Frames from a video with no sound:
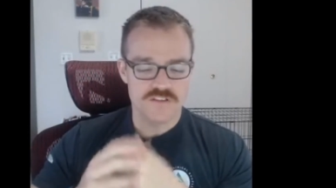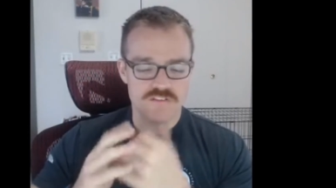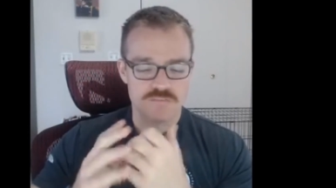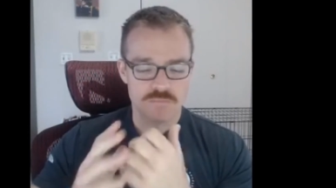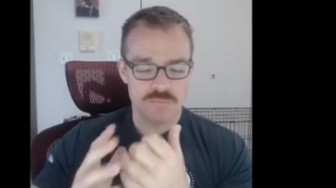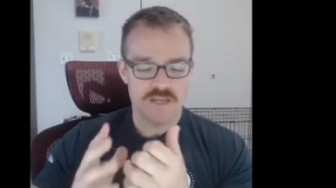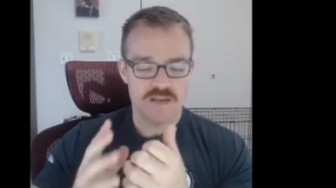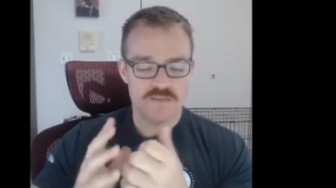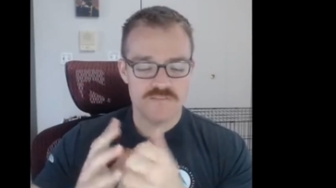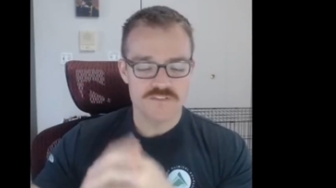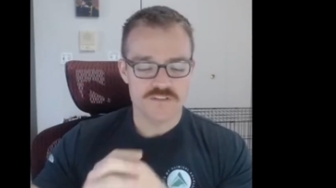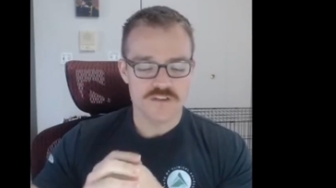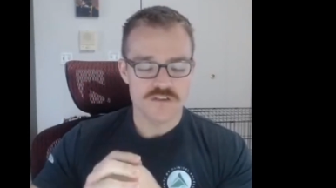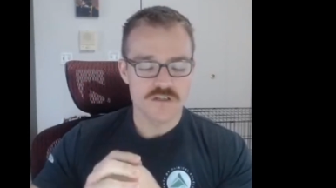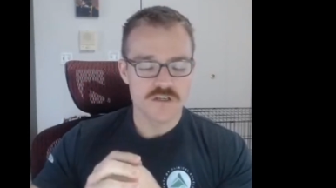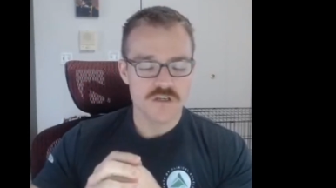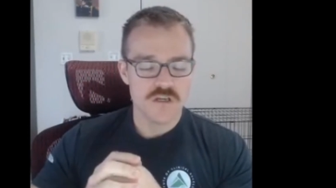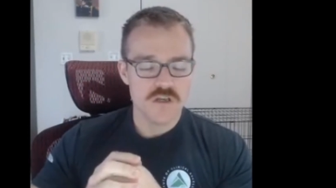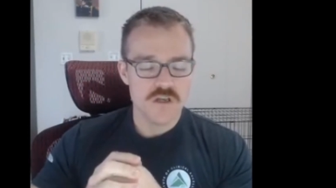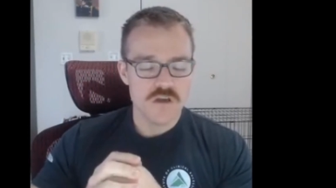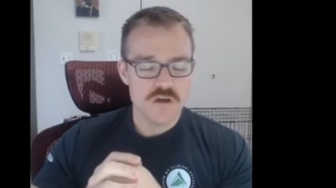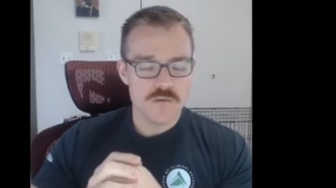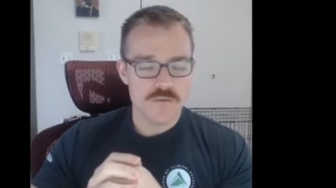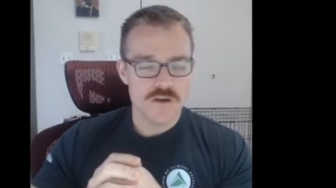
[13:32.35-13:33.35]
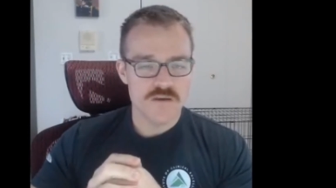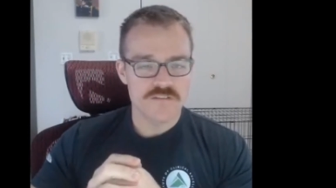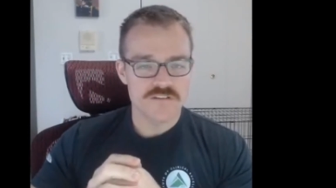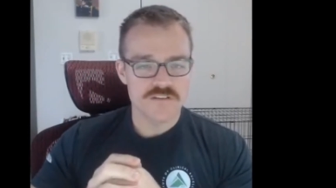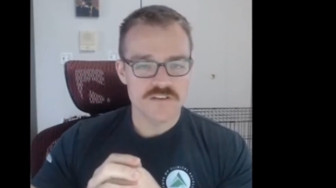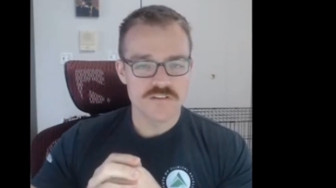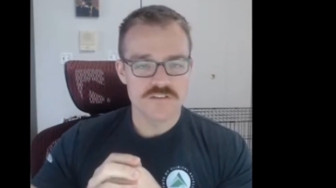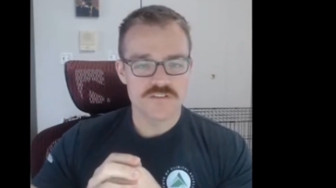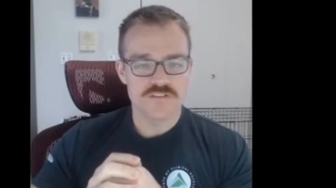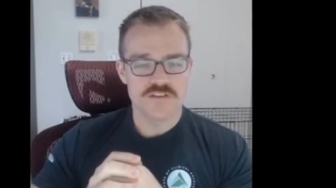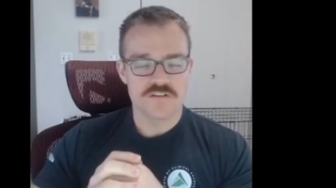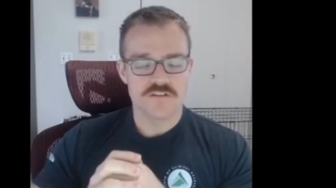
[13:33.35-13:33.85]
So we have to we have to
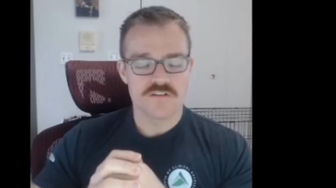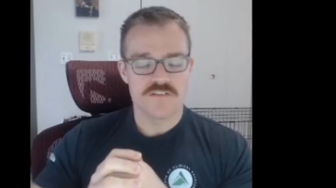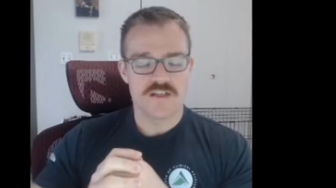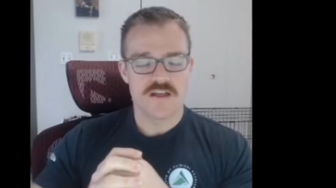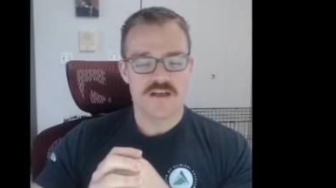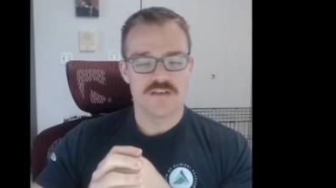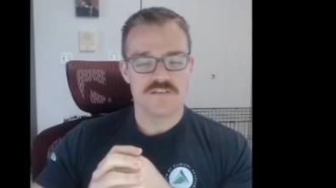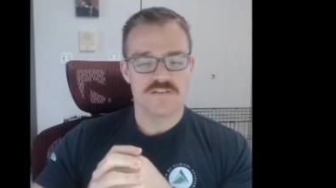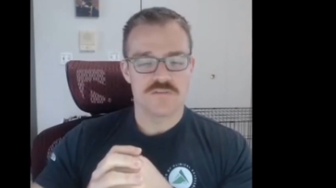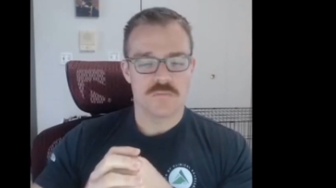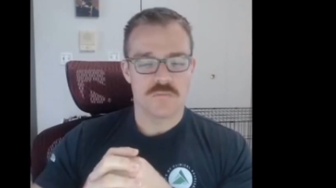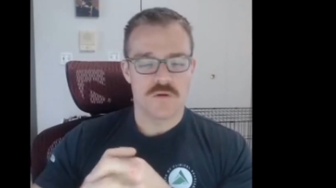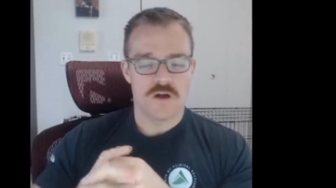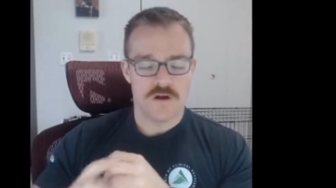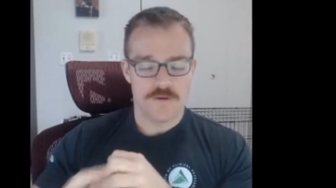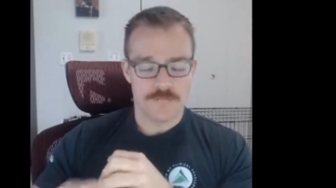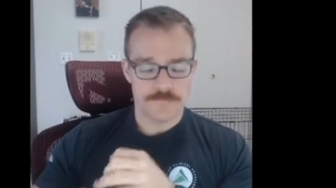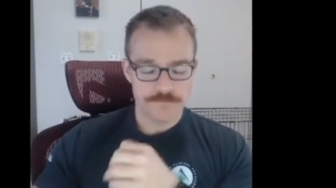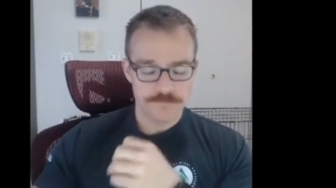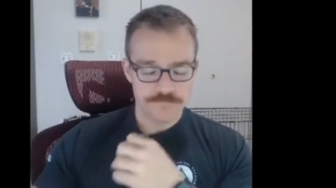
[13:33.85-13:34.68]
consider that as well